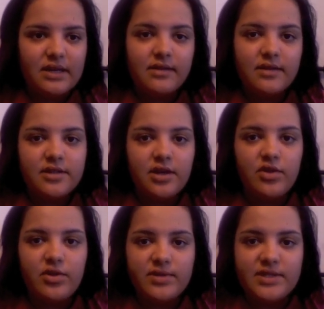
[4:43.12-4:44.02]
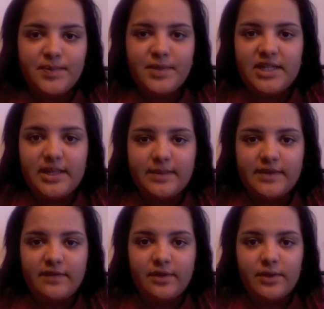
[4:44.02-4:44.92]
So there was a buildup of
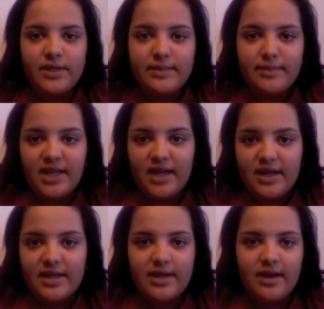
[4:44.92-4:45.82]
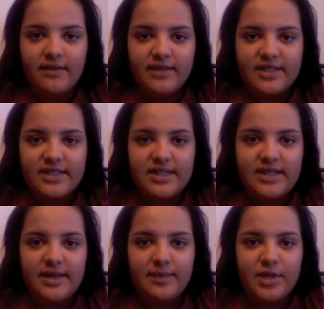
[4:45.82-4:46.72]
fluid and blood. Obviously,
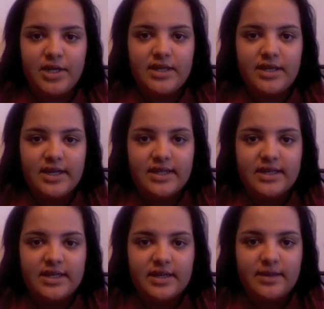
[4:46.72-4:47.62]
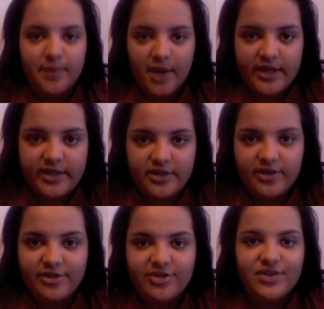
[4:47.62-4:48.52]
they did brain
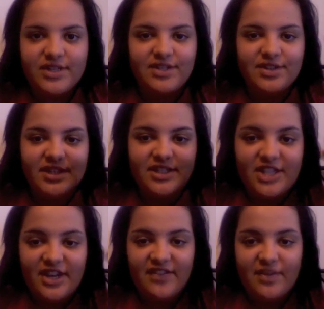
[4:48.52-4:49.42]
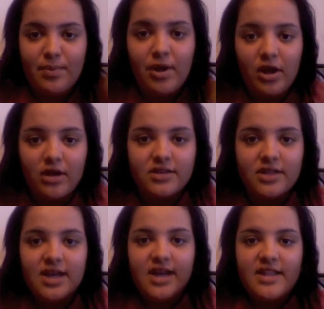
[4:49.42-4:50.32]
surgery, so they shaved it bald.
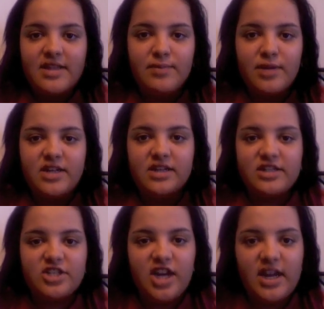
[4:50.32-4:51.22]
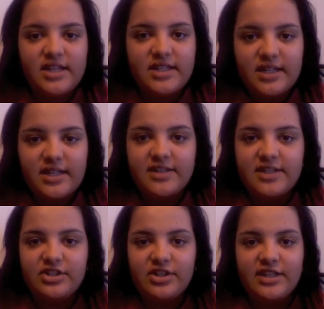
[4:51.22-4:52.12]
They put in a shunt, they
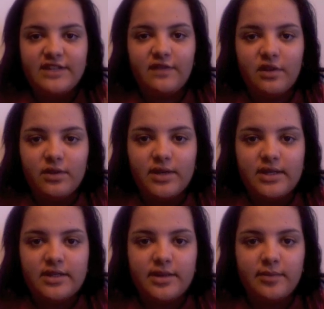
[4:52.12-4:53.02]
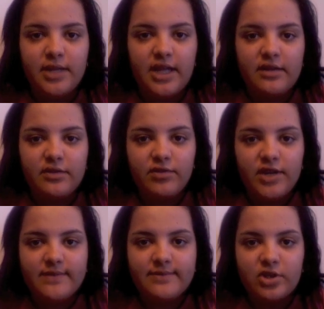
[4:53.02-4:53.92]
drained the fluid, the blood
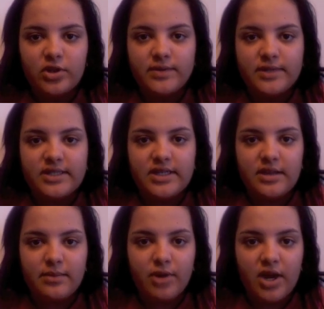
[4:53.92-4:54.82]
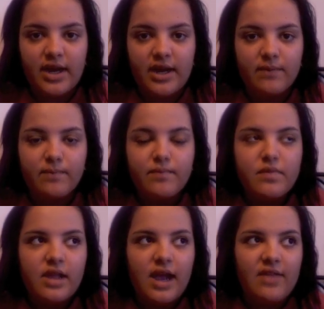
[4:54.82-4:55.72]
reabsorbed into the brain.
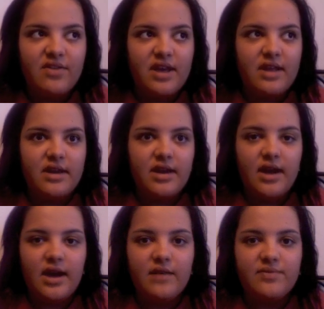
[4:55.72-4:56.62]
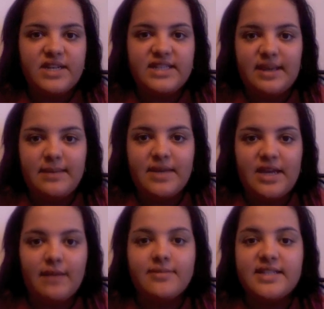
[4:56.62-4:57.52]
And then they sent me,
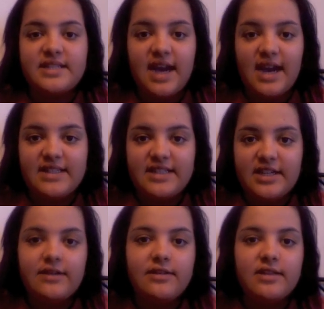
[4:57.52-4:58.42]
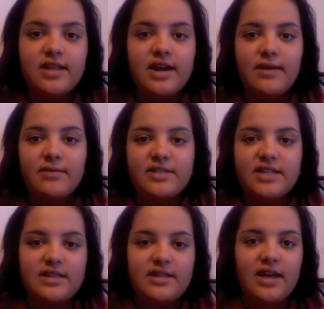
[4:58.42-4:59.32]
I was in the ICU, then I was
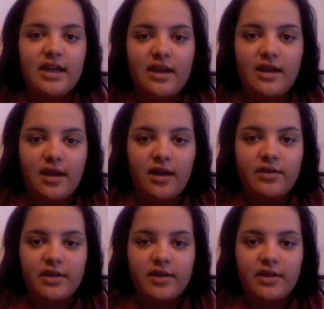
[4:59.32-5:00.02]
in like on